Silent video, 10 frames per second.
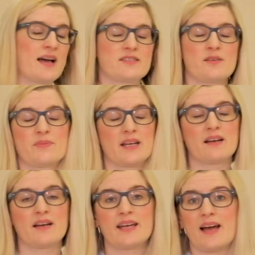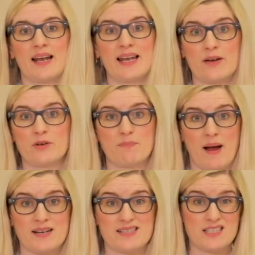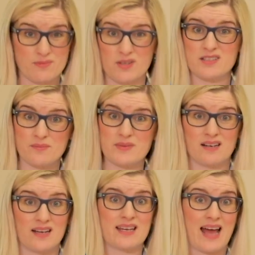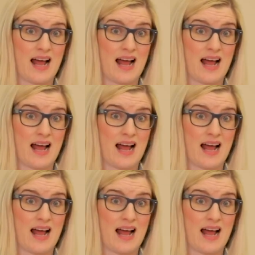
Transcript: something like a liquid paracetamol, something like